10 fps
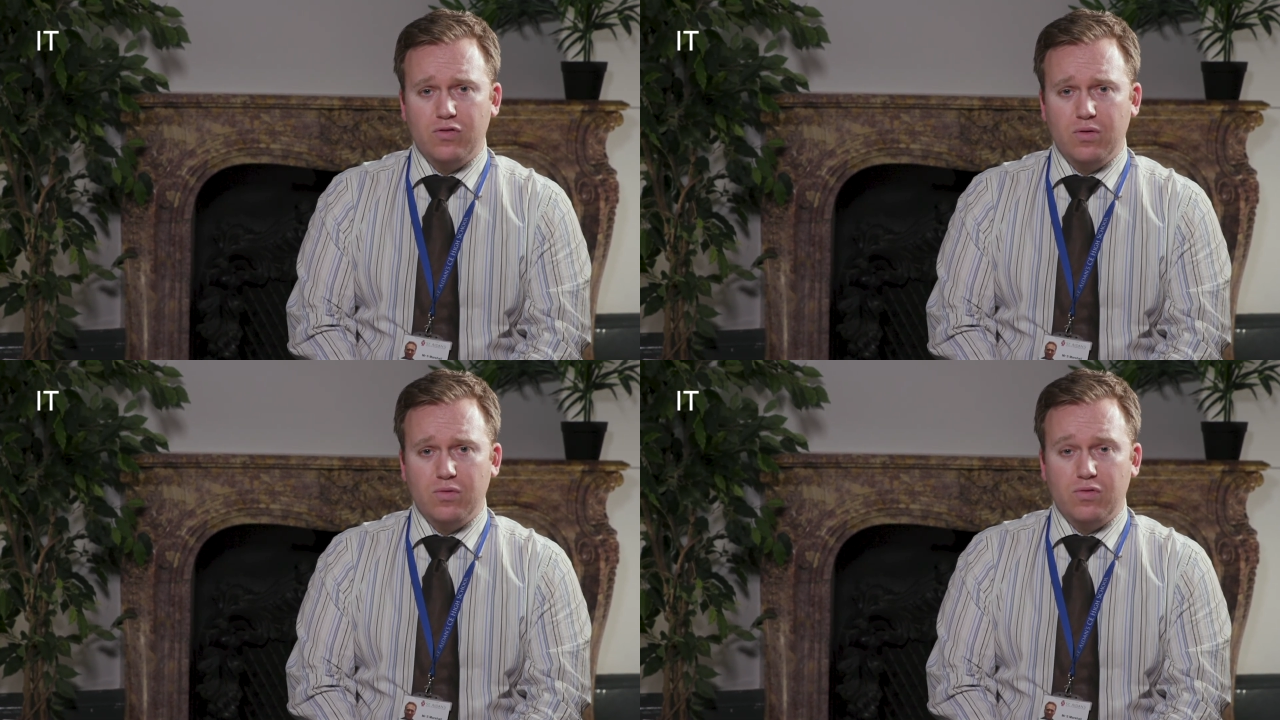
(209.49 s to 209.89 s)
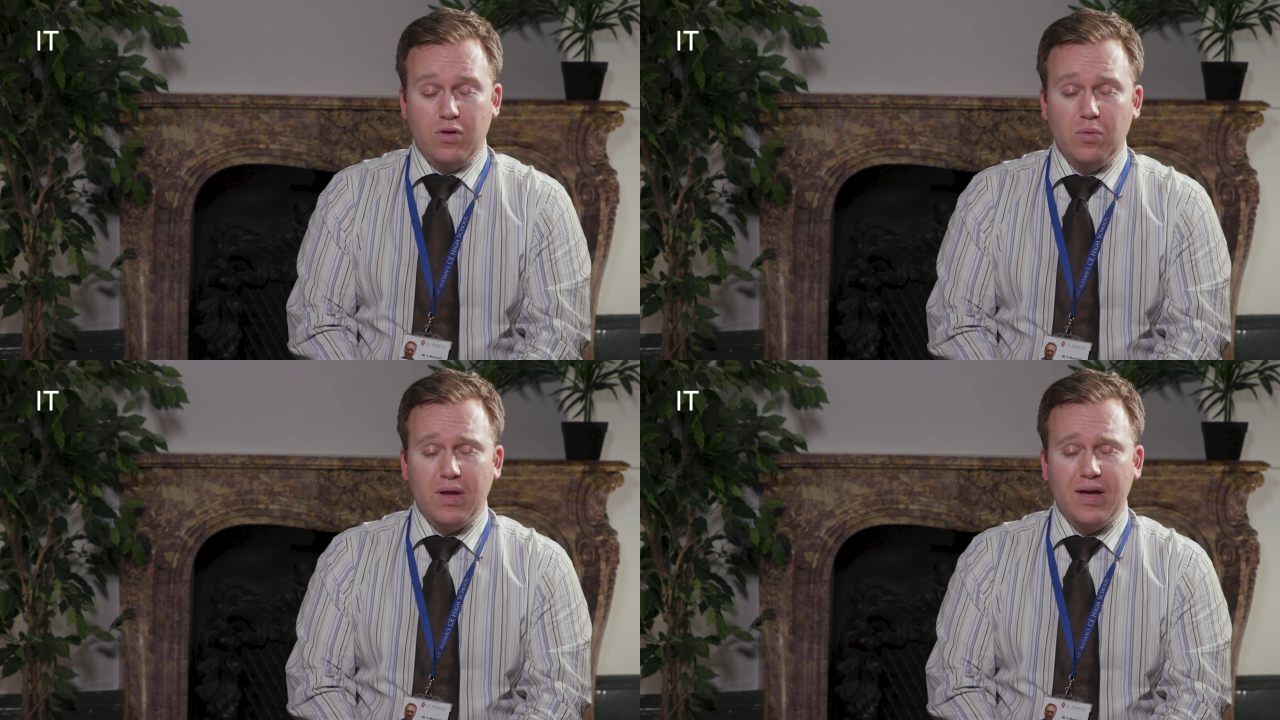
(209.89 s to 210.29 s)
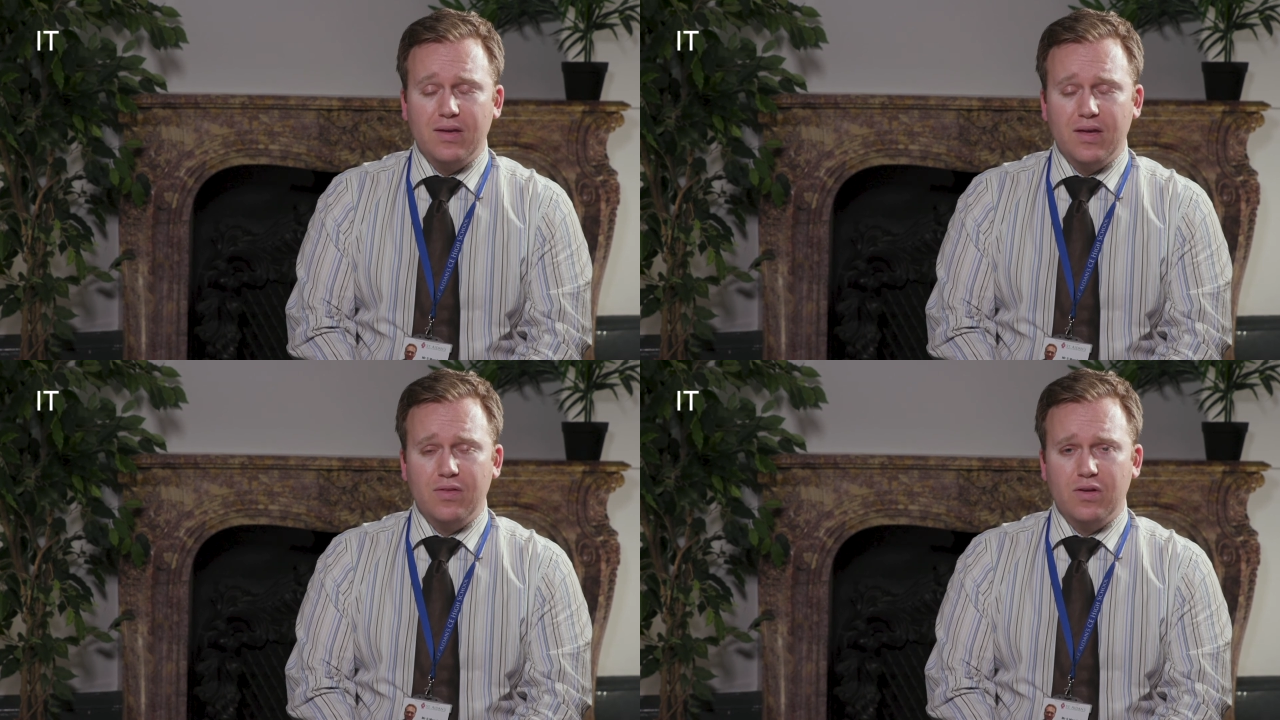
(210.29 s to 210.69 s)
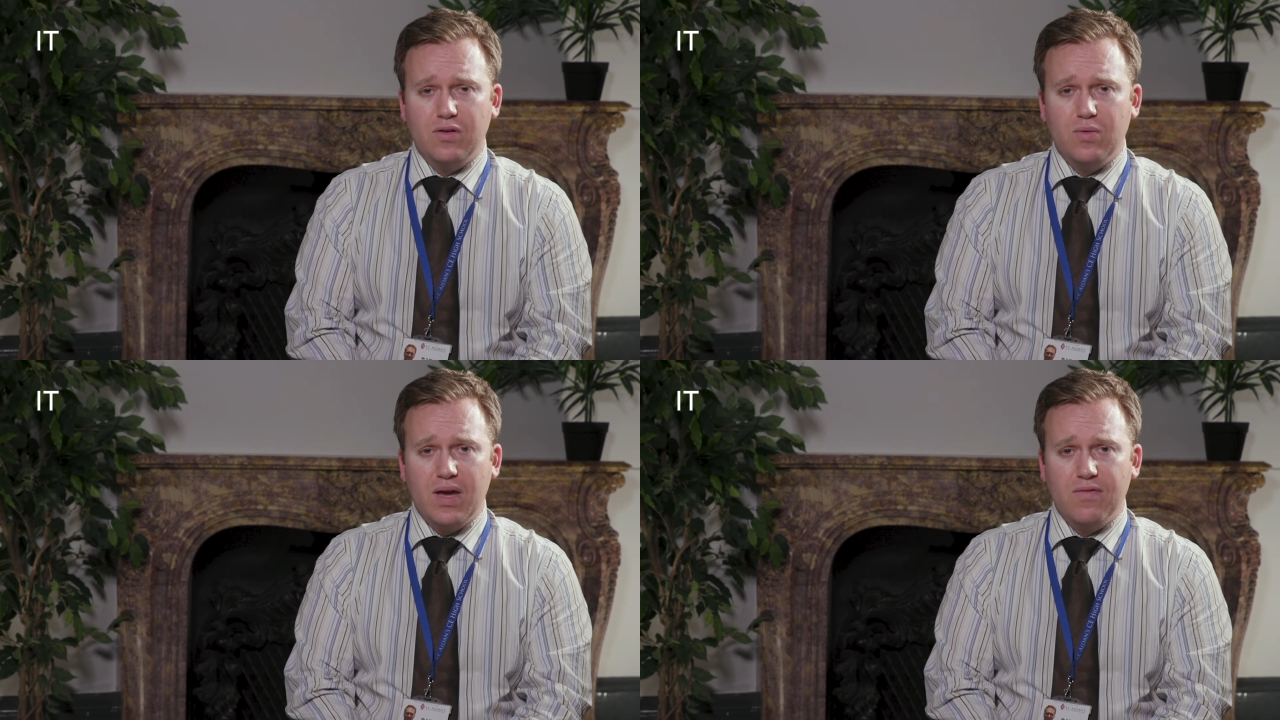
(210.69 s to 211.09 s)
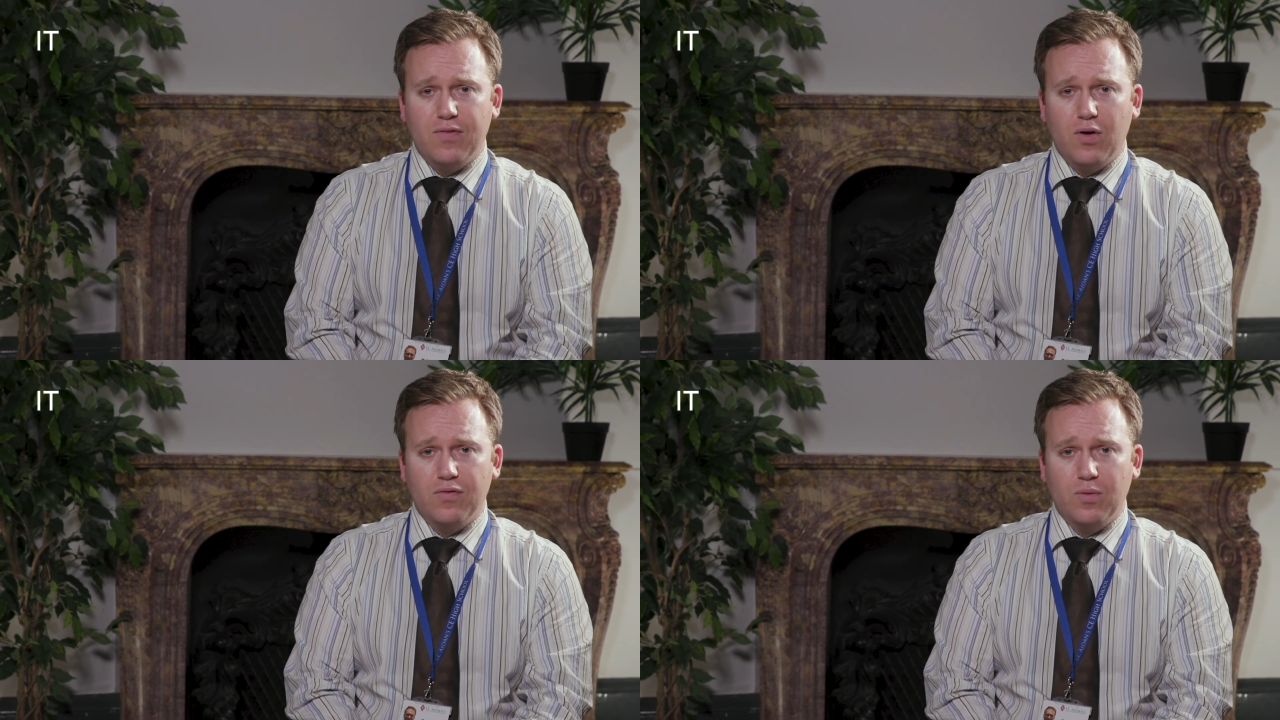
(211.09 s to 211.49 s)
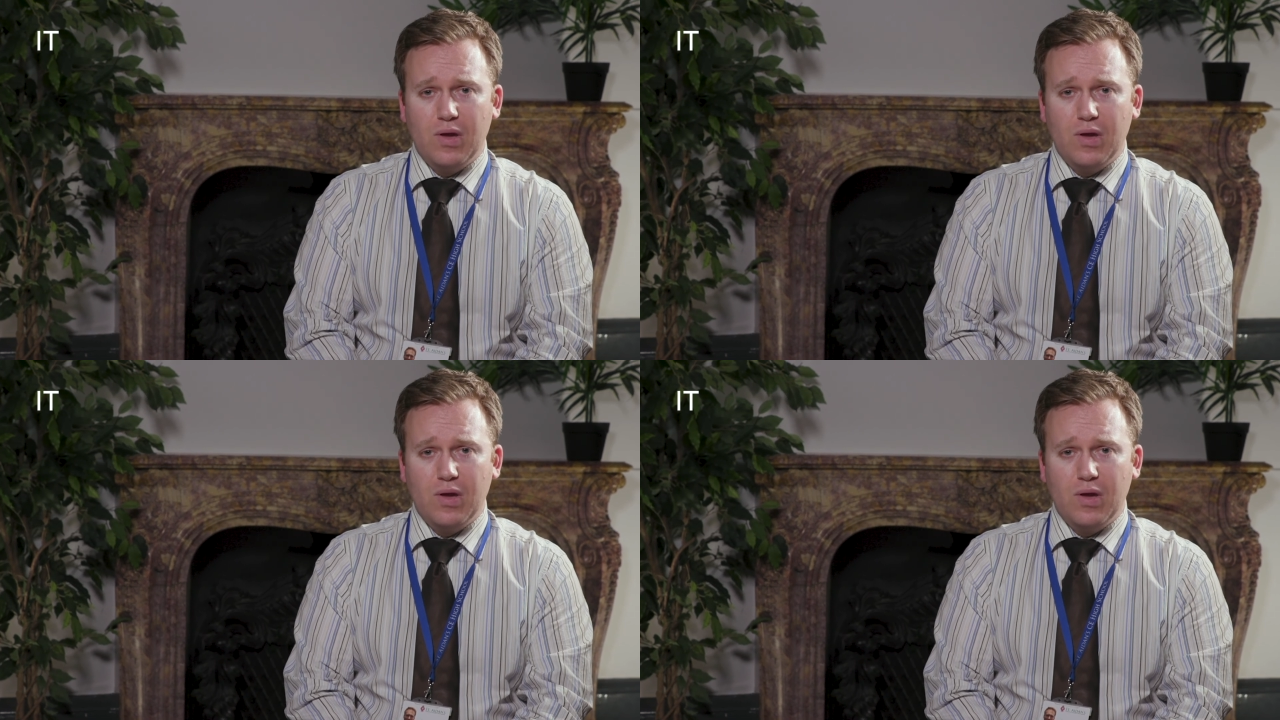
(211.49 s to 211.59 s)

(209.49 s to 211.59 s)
Students do like it and they do get involved,